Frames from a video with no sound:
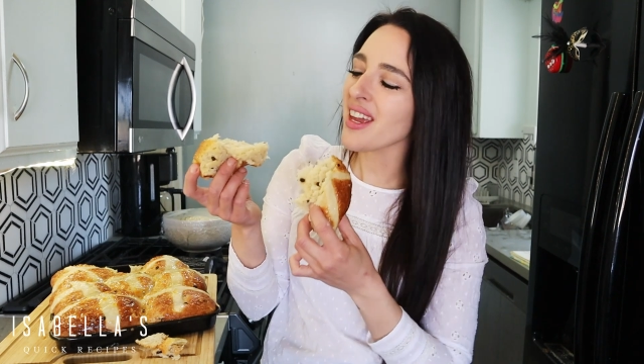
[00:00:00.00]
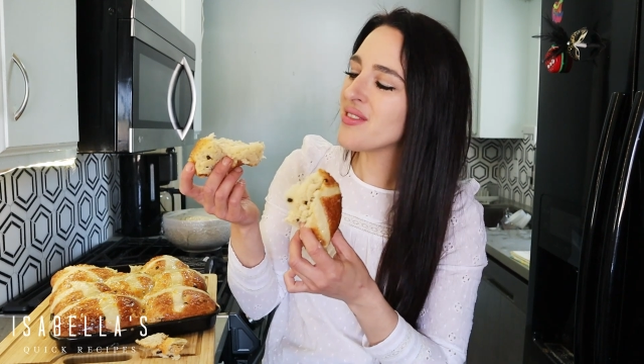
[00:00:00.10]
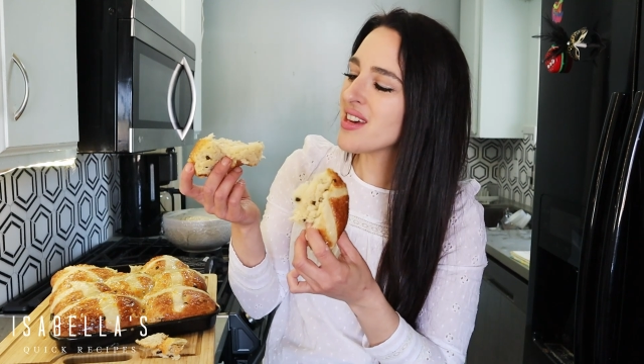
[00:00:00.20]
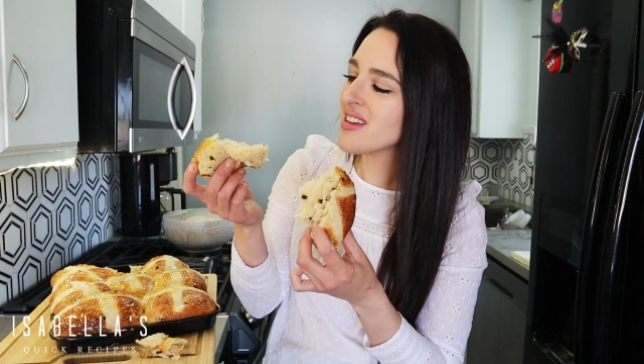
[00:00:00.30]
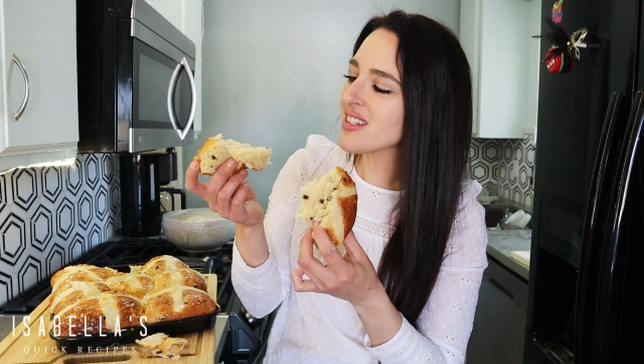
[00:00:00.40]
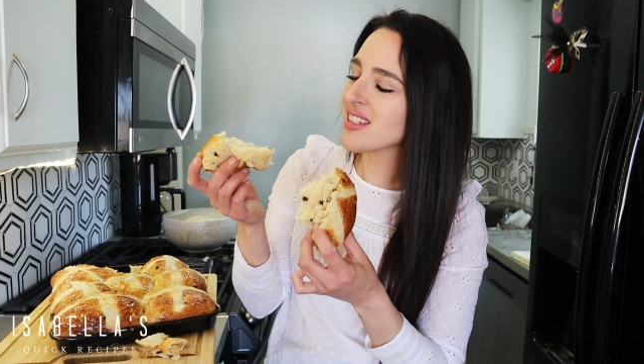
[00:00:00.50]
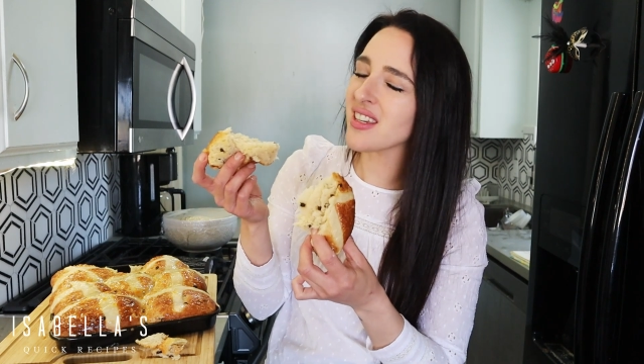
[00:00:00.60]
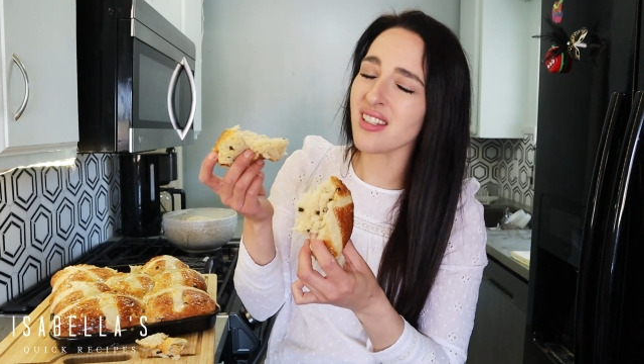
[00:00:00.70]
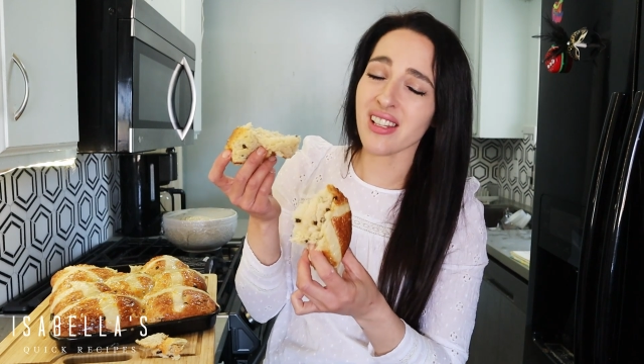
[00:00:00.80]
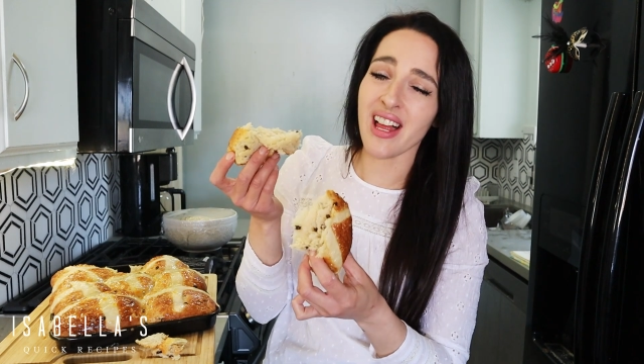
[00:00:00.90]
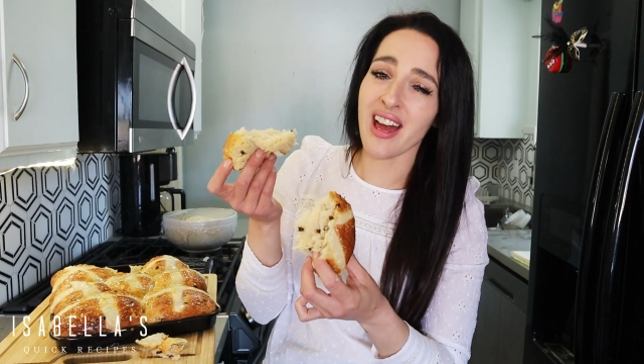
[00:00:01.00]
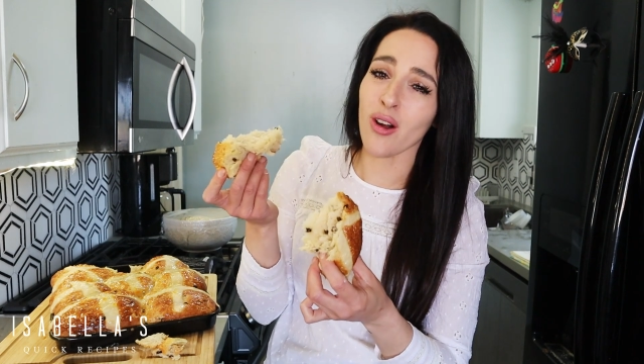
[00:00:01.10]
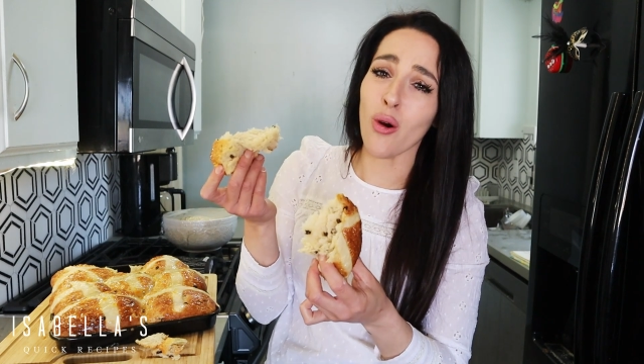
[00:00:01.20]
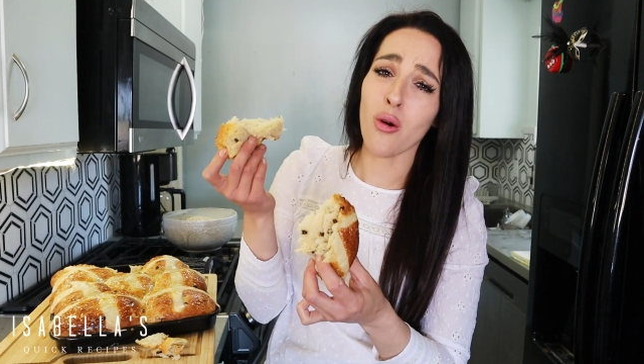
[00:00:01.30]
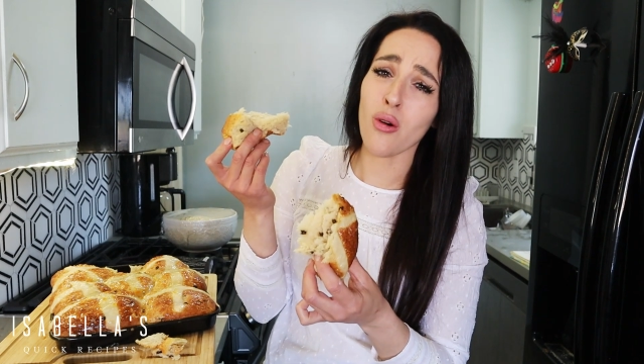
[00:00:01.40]
This is
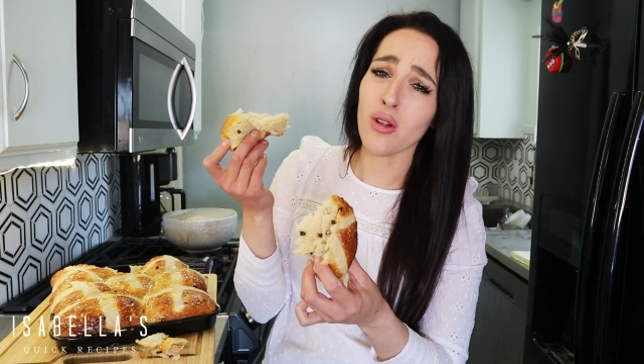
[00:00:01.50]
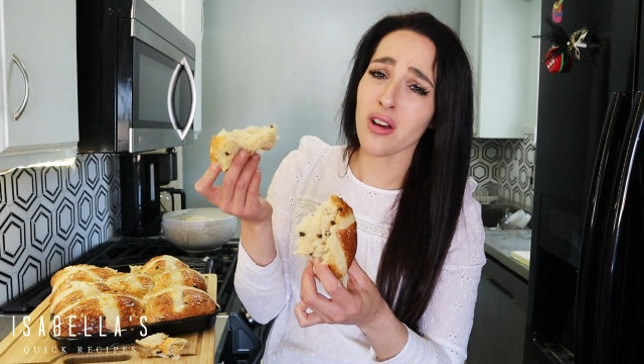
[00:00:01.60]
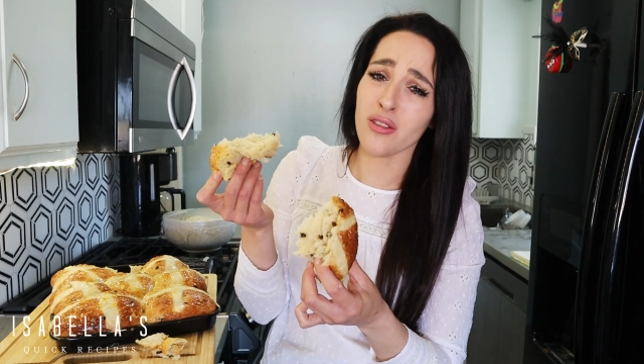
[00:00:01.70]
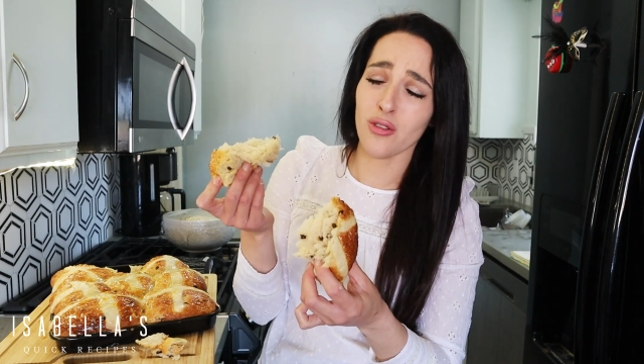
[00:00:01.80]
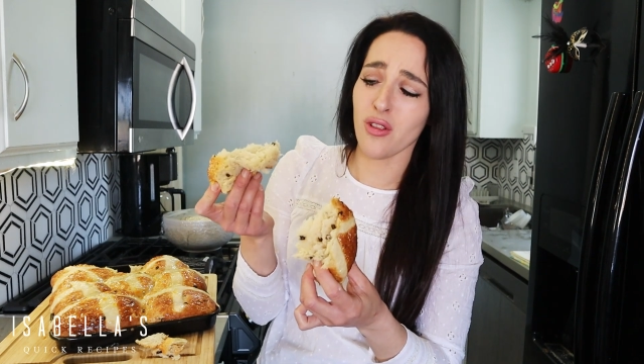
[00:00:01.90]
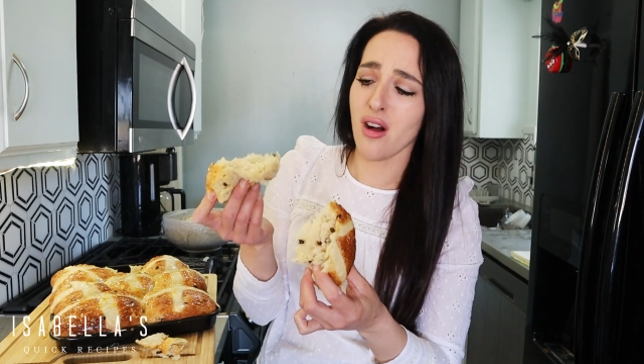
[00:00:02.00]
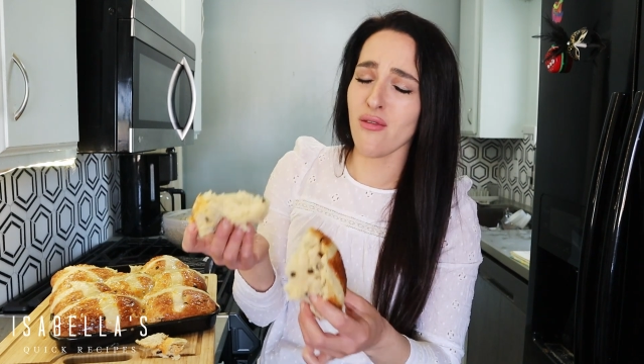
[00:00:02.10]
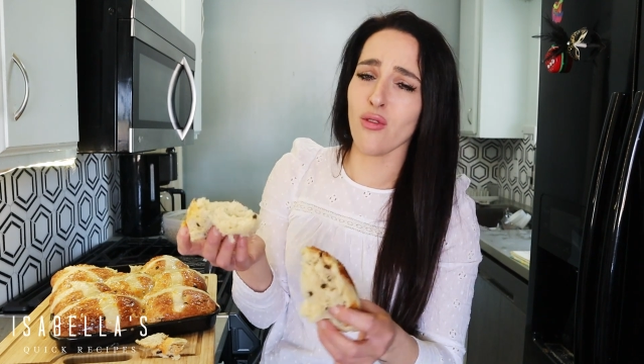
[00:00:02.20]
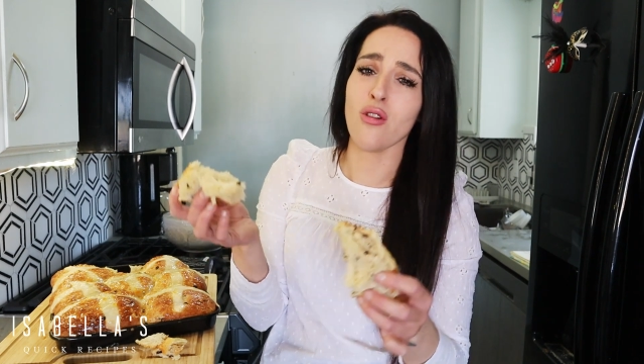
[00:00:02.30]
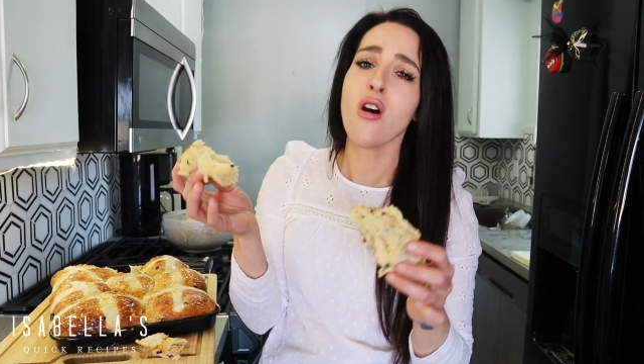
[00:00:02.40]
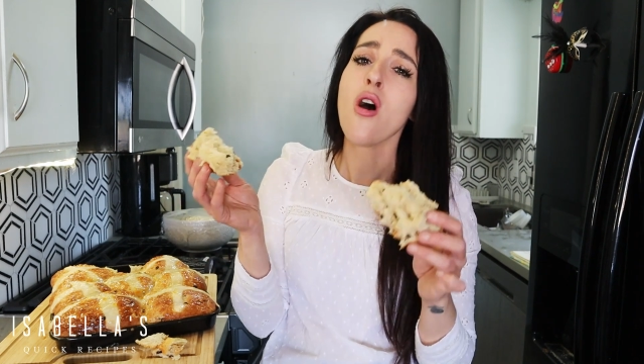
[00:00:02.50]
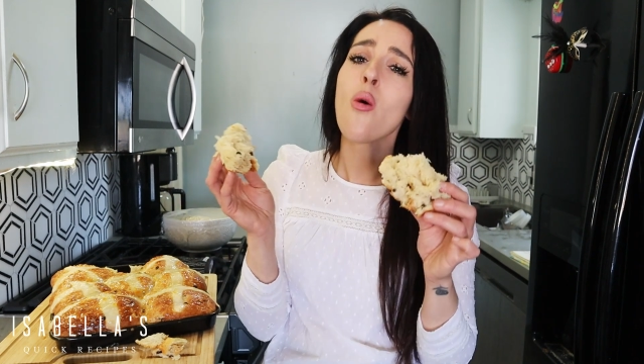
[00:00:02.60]
like a whole other level.